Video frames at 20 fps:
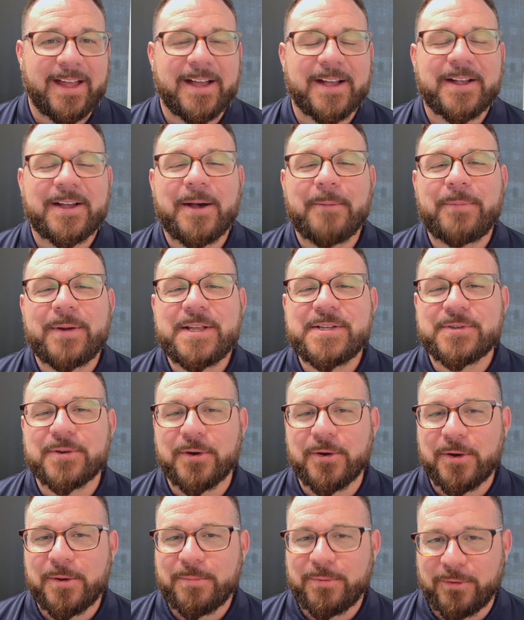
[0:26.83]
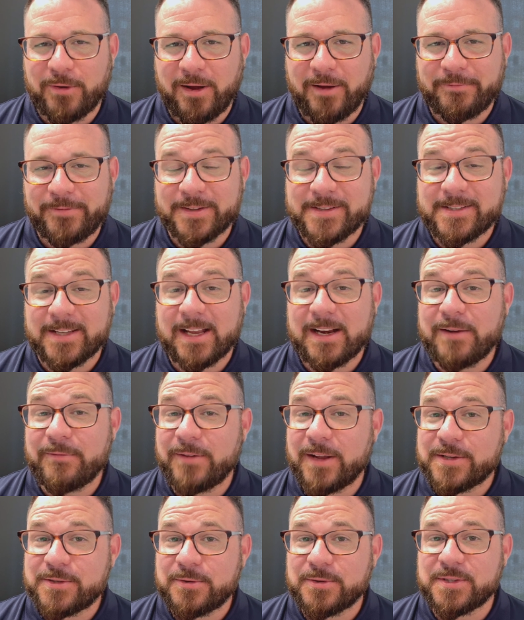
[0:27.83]
Companies earn profits and
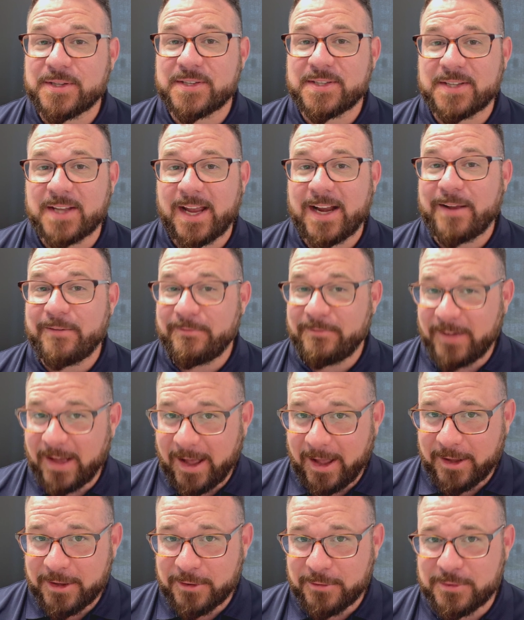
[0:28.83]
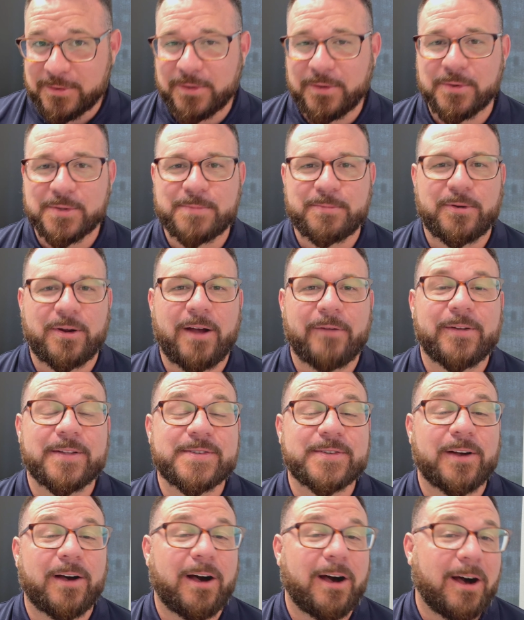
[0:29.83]
investors assign a value to those
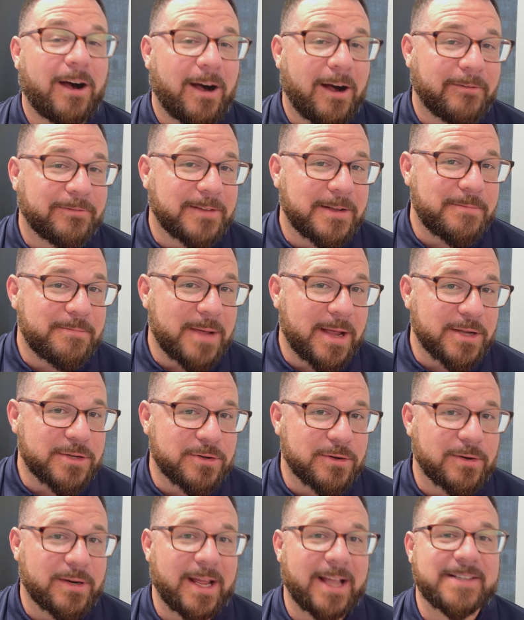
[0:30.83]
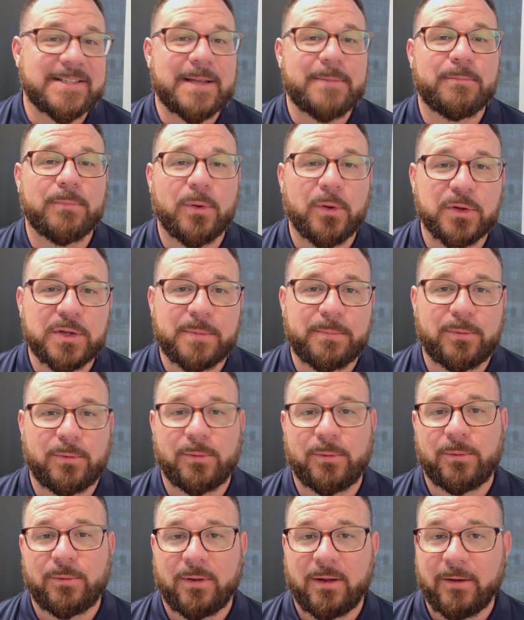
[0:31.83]
profits, often measured as a
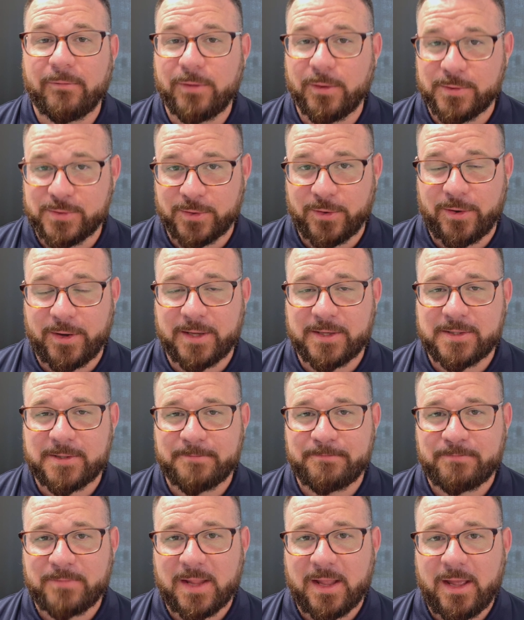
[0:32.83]
multiple of those earnings.